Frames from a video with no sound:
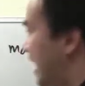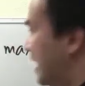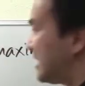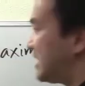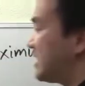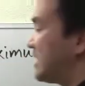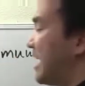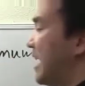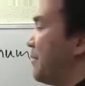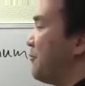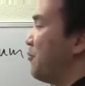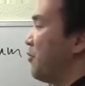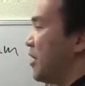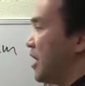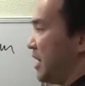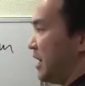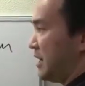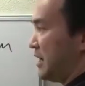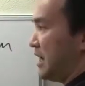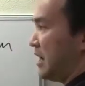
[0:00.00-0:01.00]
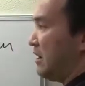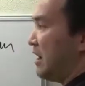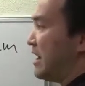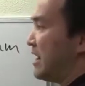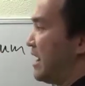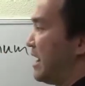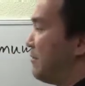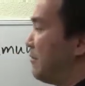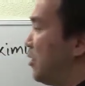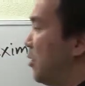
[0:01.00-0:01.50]
same way, now I
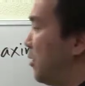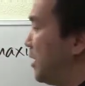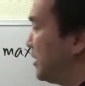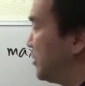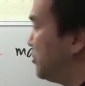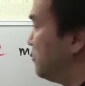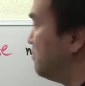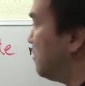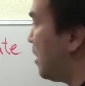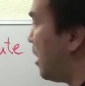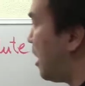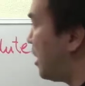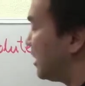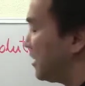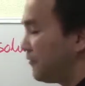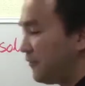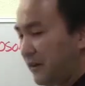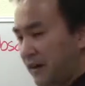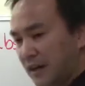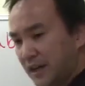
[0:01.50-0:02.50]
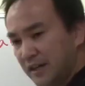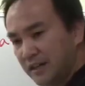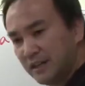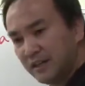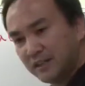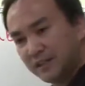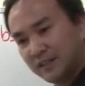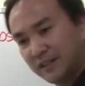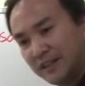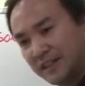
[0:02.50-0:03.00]
am going to modify
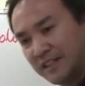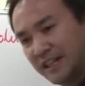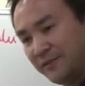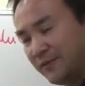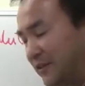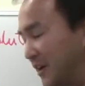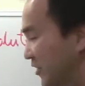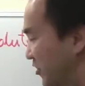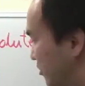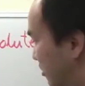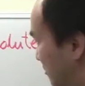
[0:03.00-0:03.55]
this definition of